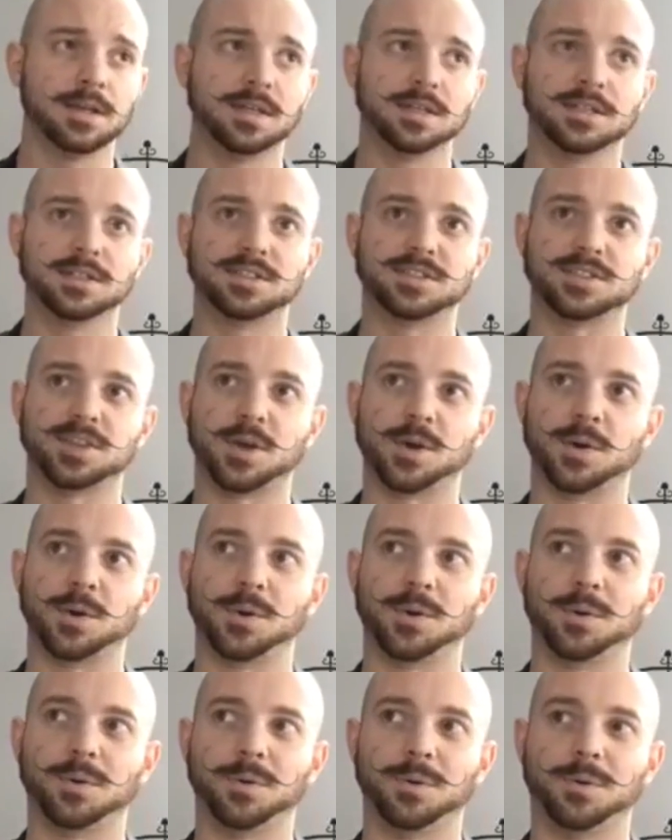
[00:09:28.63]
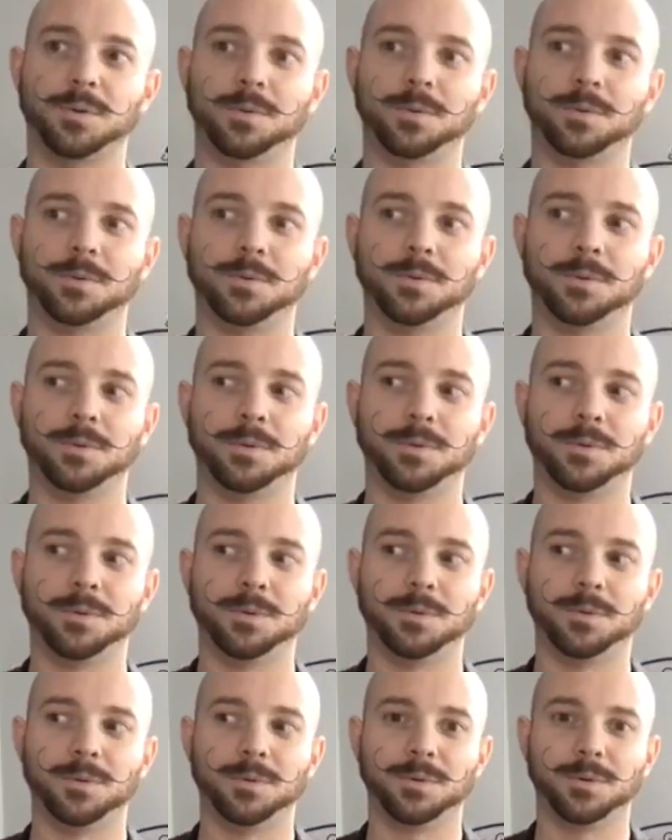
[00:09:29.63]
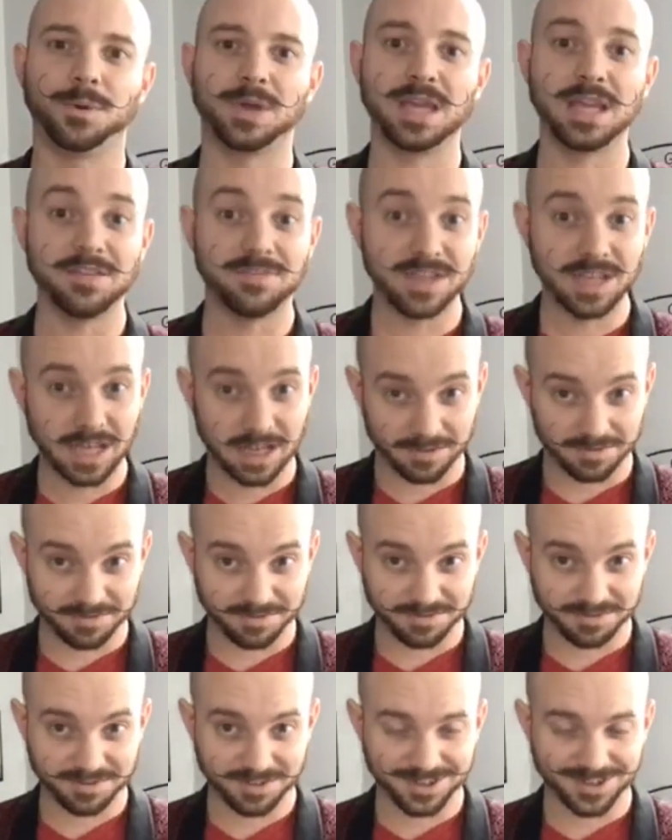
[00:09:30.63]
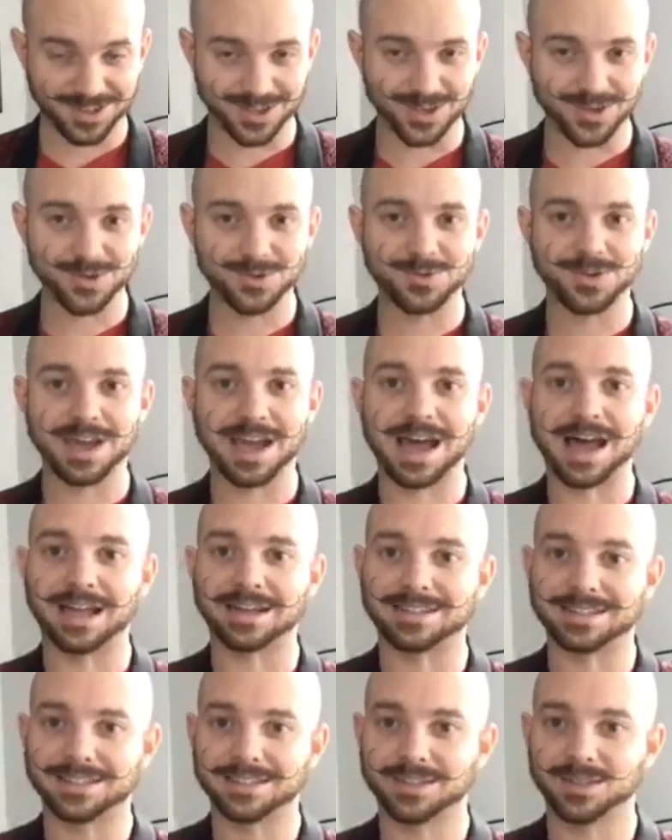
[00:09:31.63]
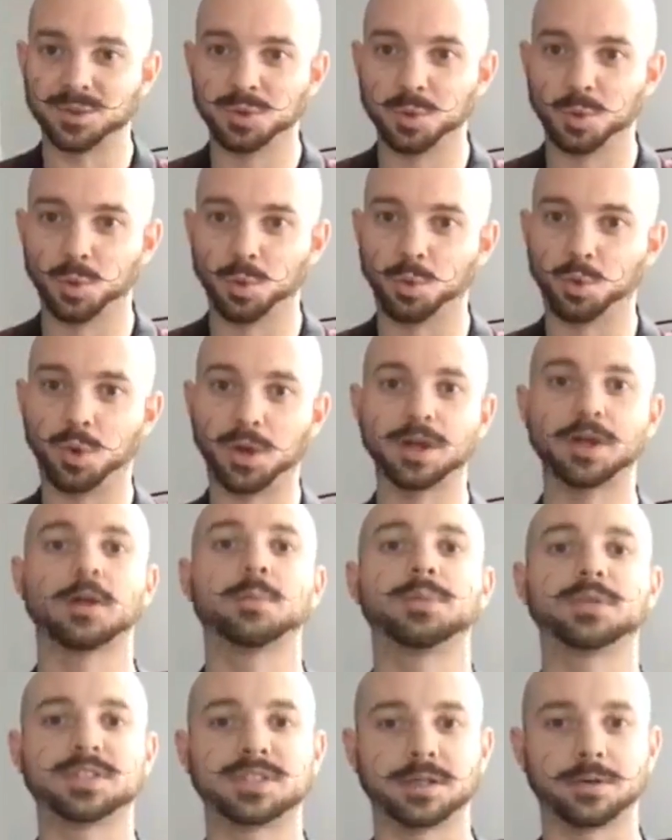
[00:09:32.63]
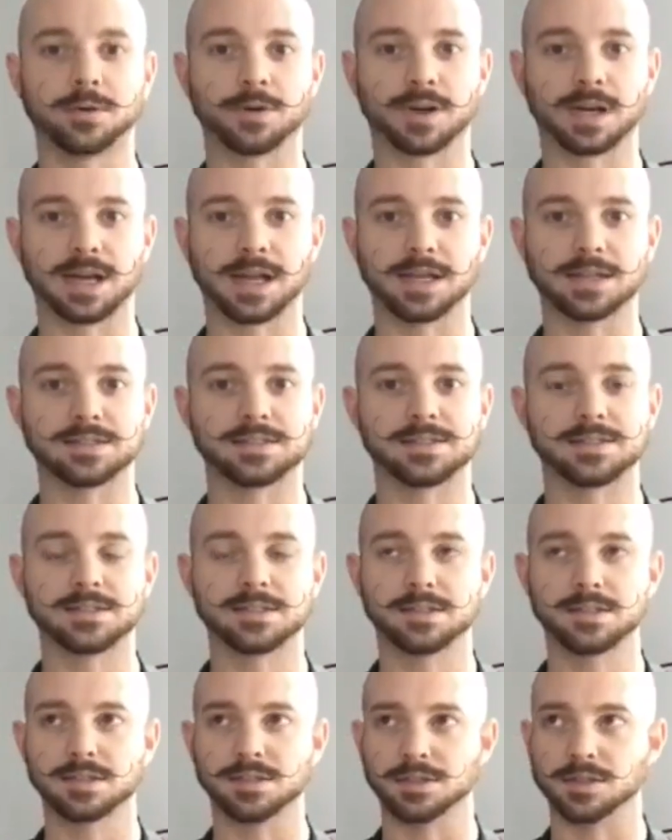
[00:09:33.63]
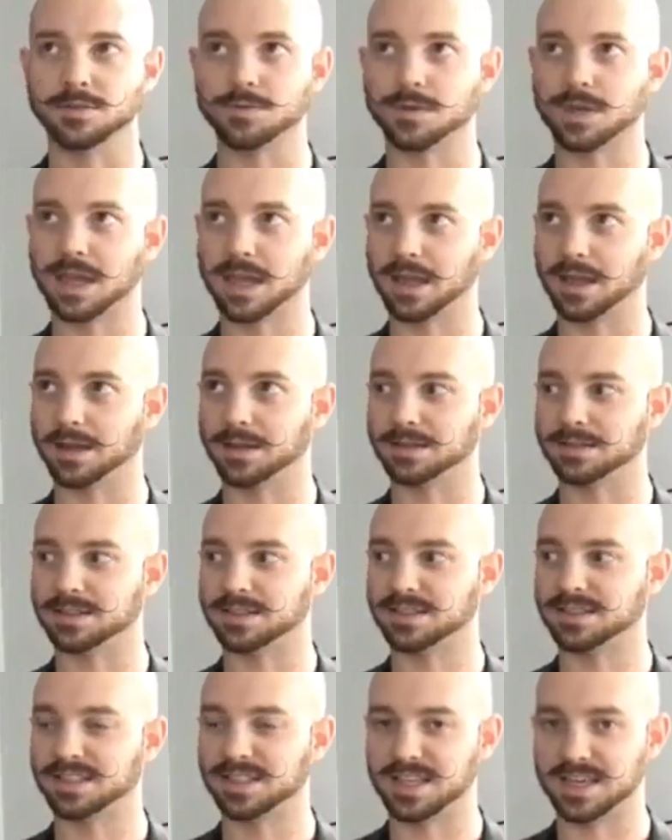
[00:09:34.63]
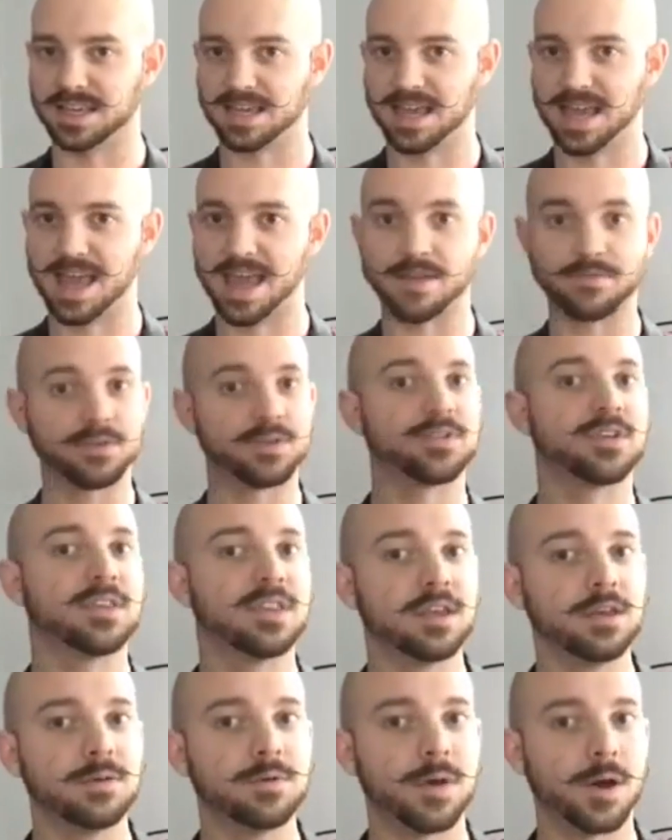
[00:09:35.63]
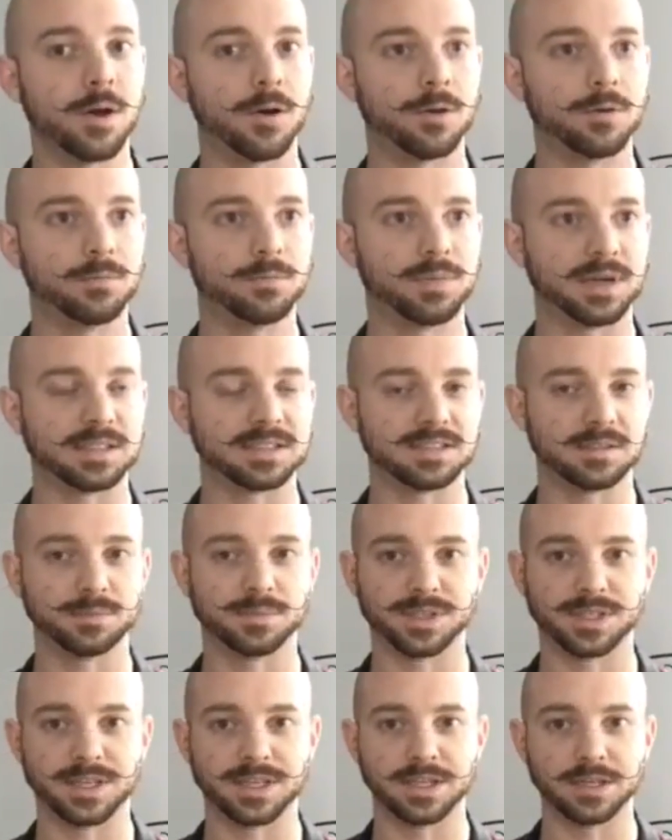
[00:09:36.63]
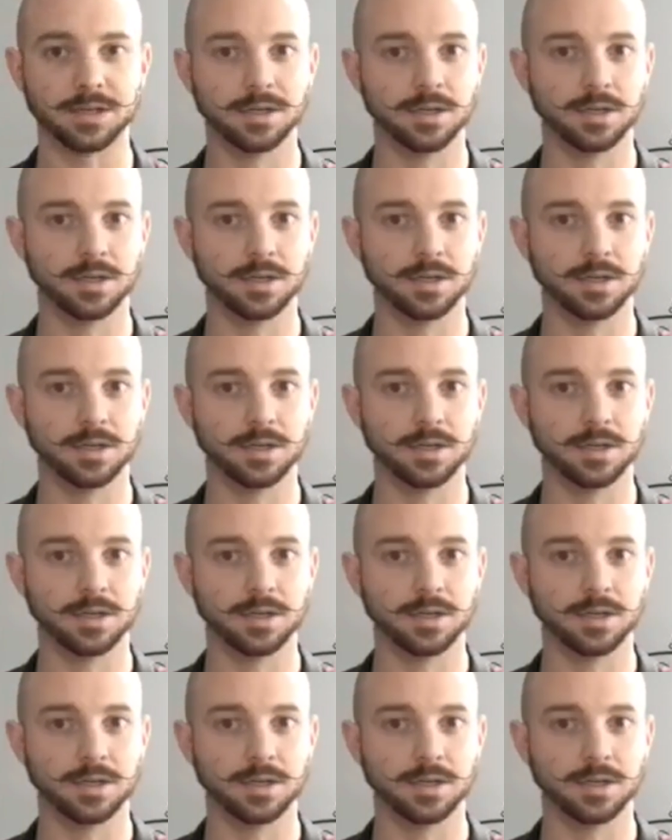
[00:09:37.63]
So even if you got 100% organized, you can see everything that you own by simply